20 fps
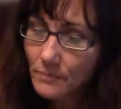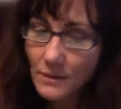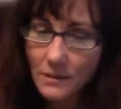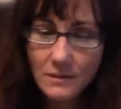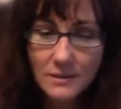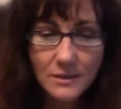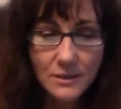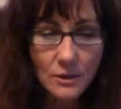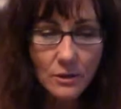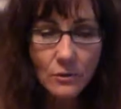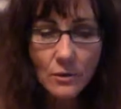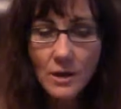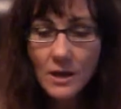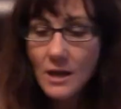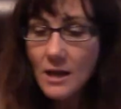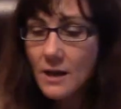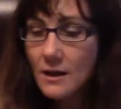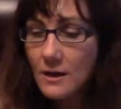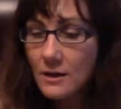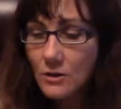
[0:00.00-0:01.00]
so
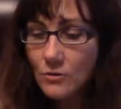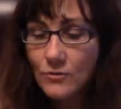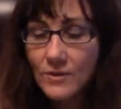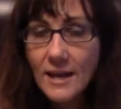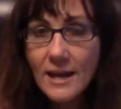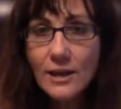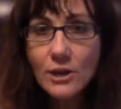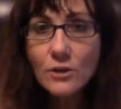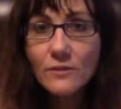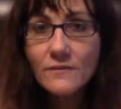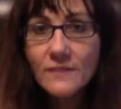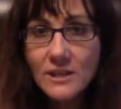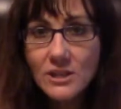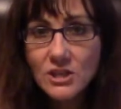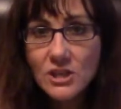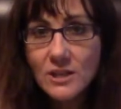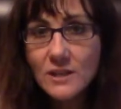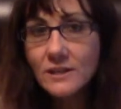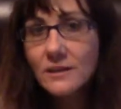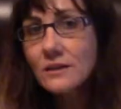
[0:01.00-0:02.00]
create your
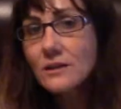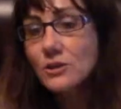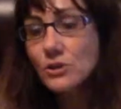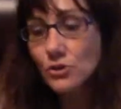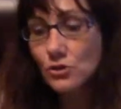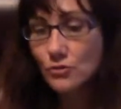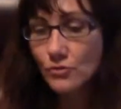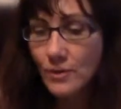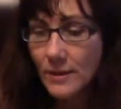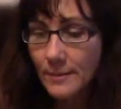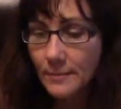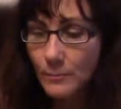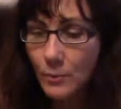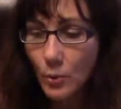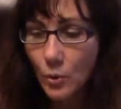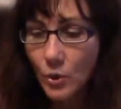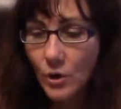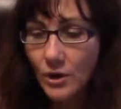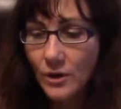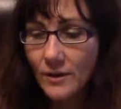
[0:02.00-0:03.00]
vision, your dream
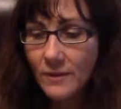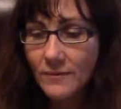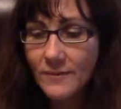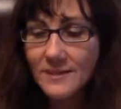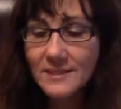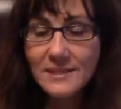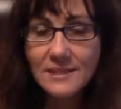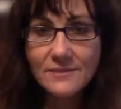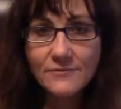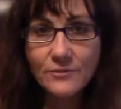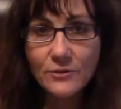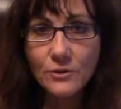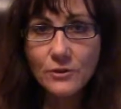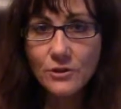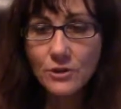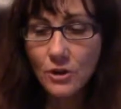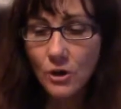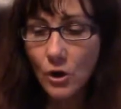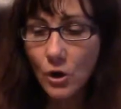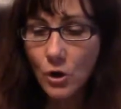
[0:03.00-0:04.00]
board. This is for
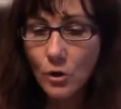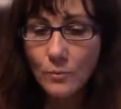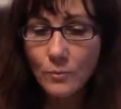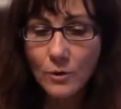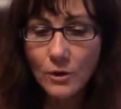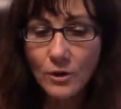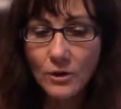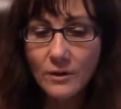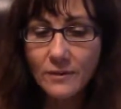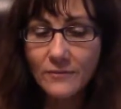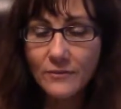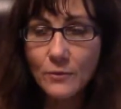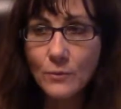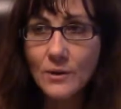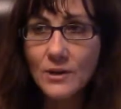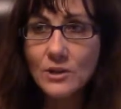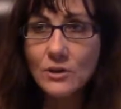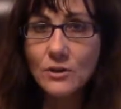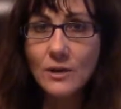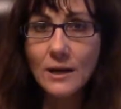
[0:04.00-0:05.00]
your homework for
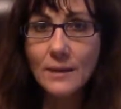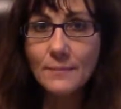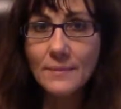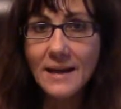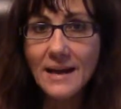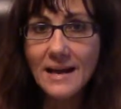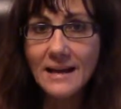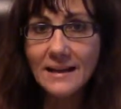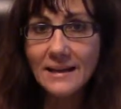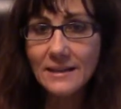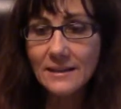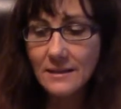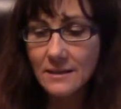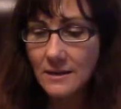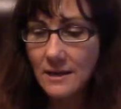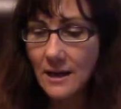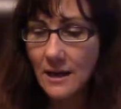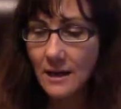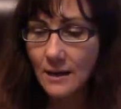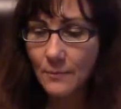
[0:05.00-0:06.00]
when you come back
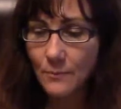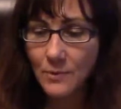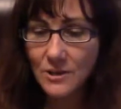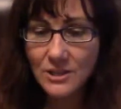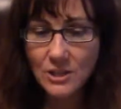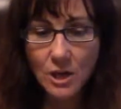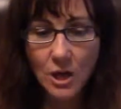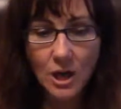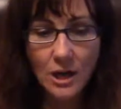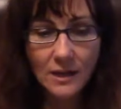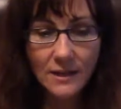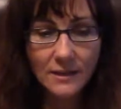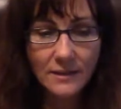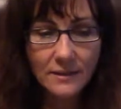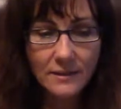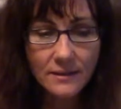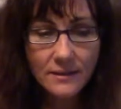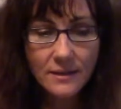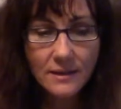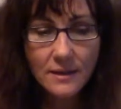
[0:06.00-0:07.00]
and we talk
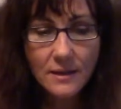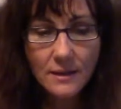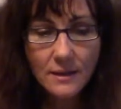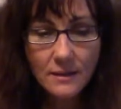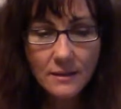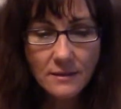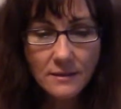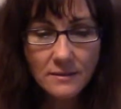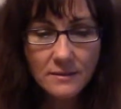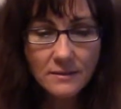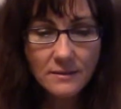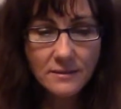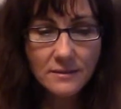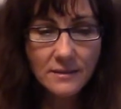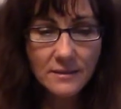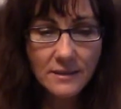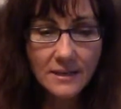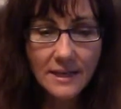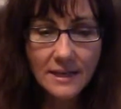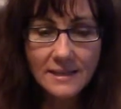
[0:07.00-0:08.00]

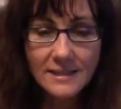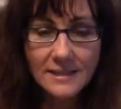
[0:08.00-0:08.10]
to the next